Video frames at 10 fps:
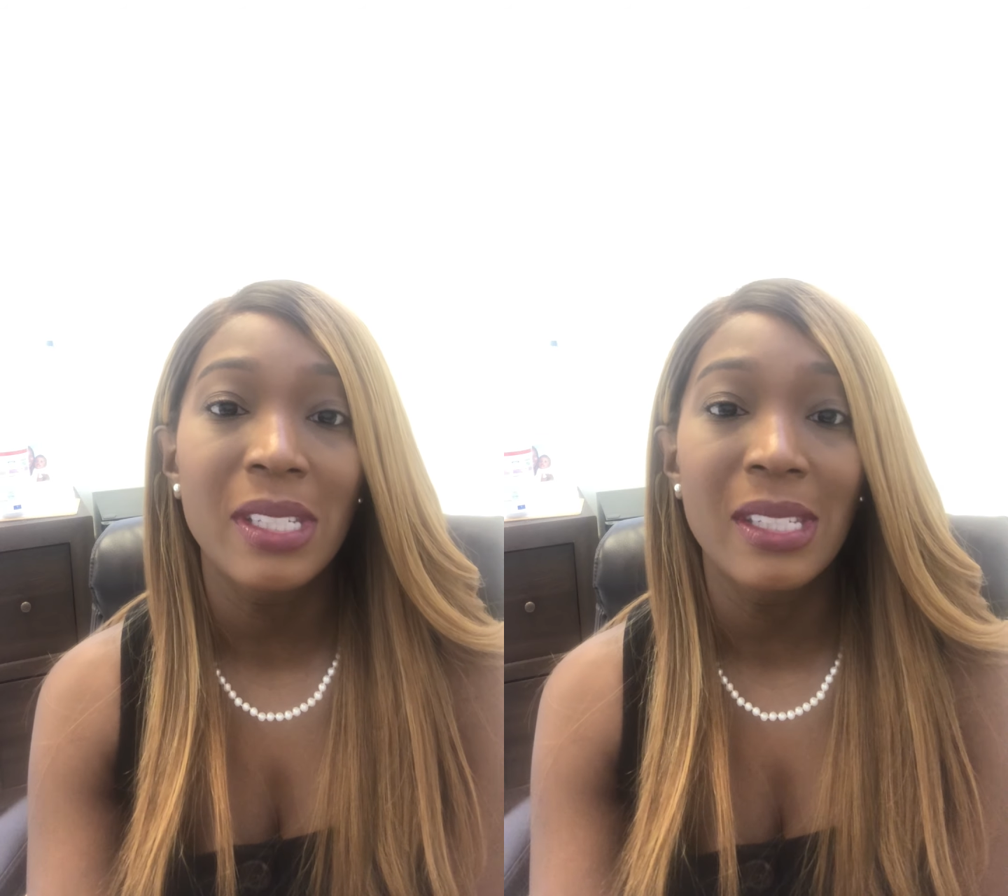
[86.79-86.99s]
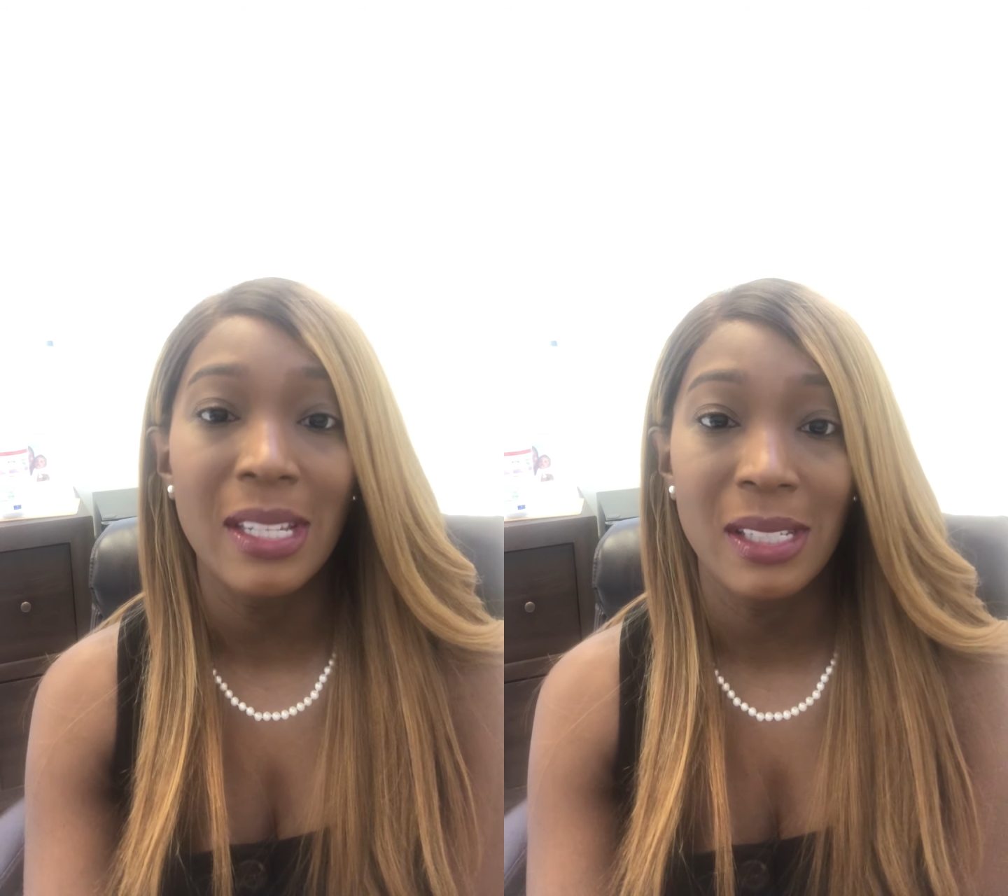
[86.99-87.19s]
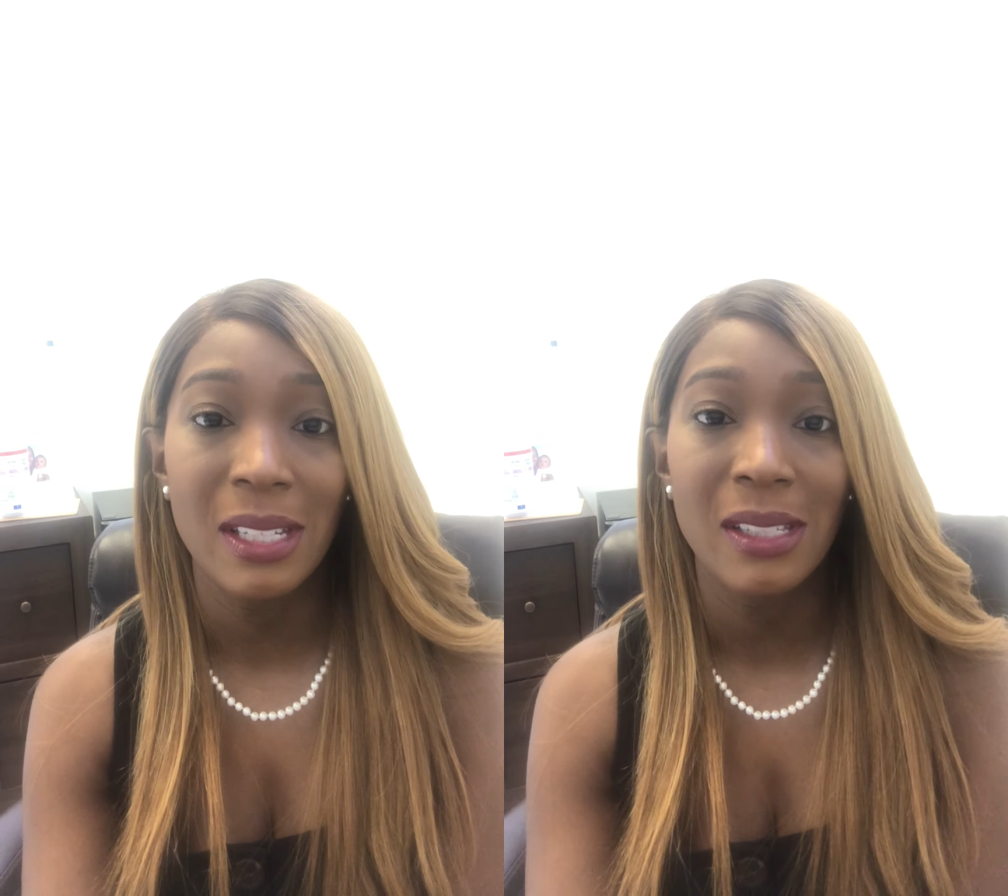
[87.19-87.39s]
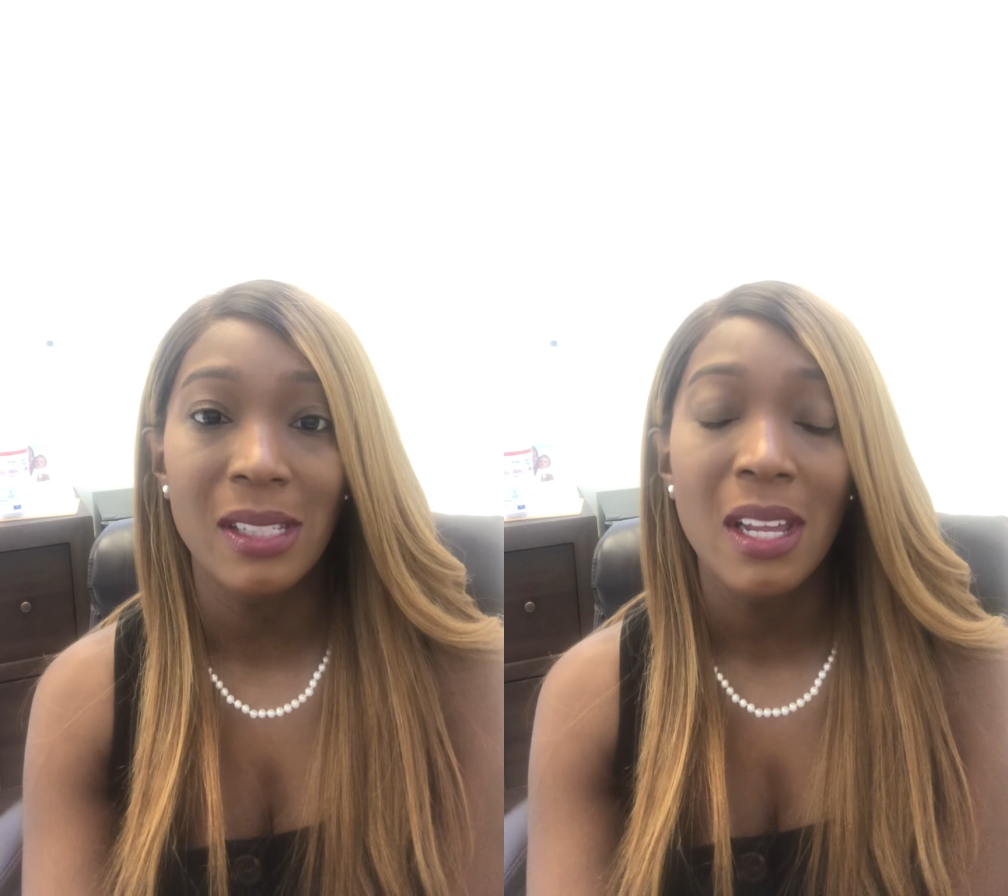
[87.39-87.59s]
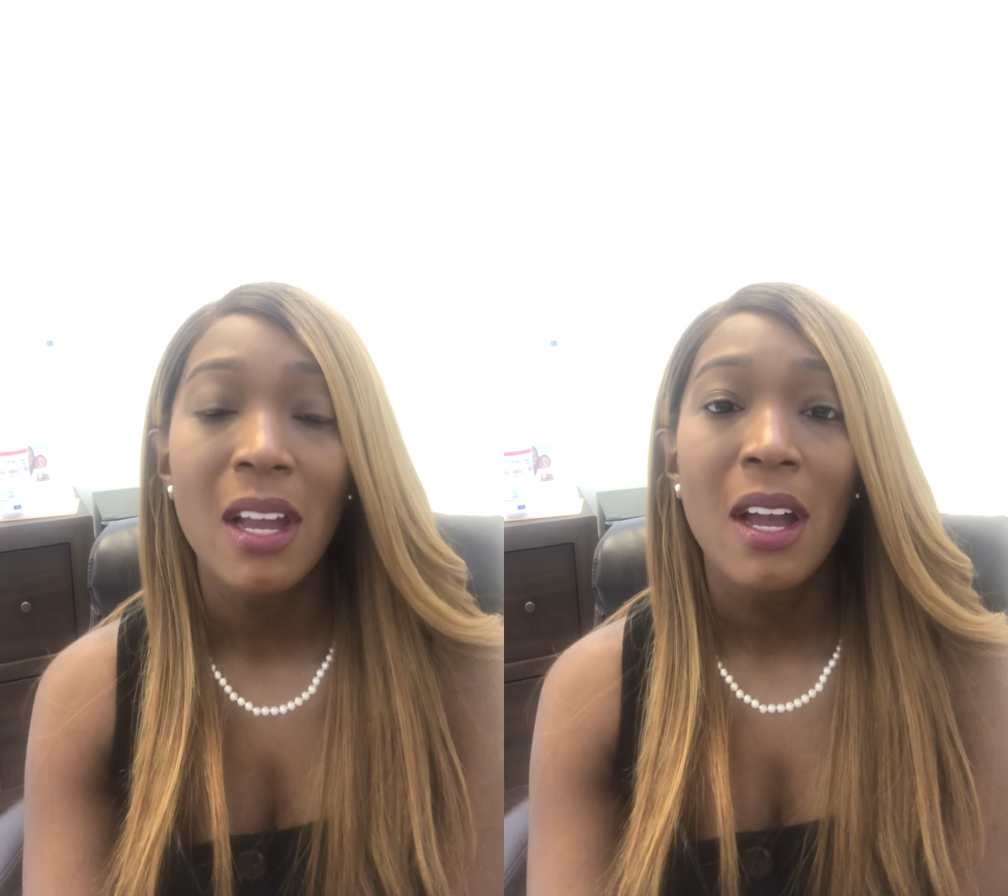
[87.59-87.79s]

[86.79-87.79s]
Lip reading: sentence.